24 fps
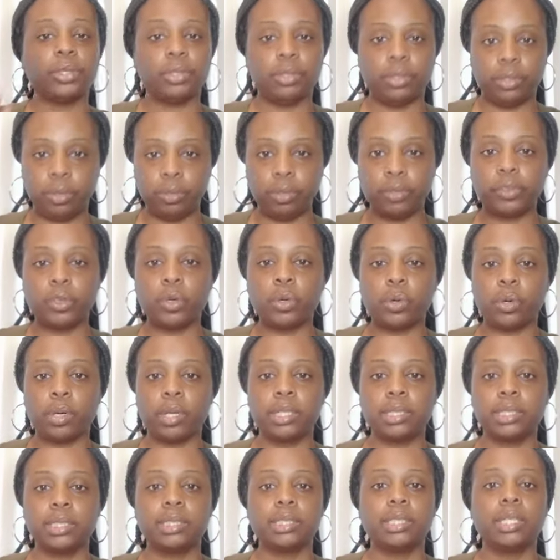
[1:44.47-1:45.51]
you of
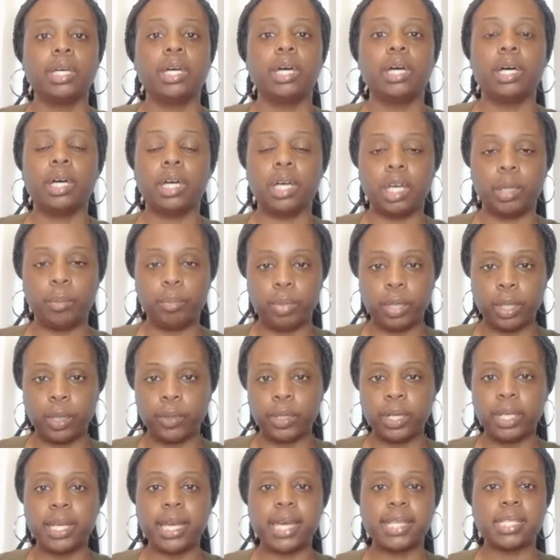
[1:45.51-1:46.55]
course
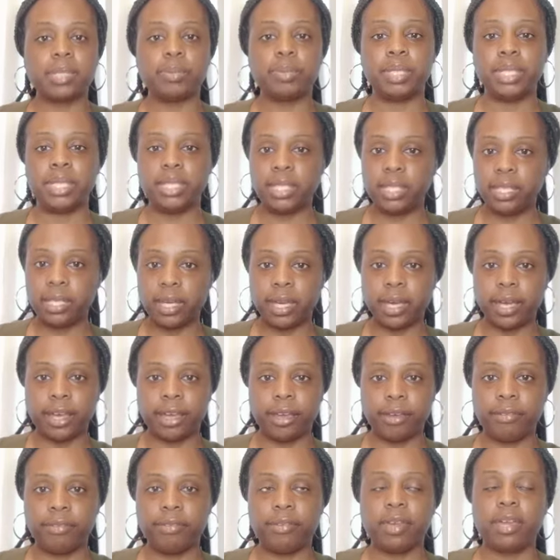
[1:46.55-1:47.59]
upload it as a
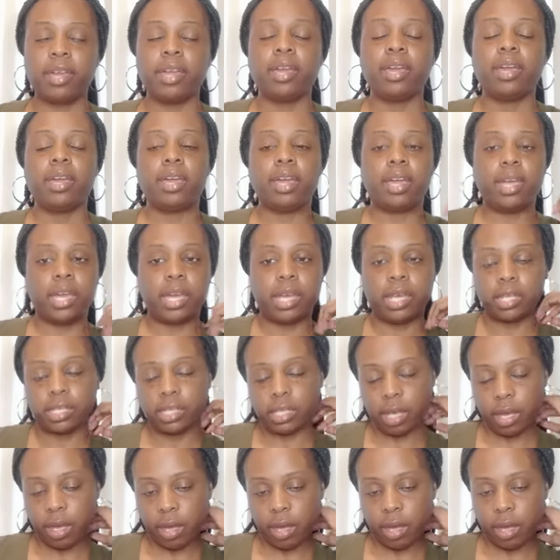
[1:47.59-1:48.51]
PDF and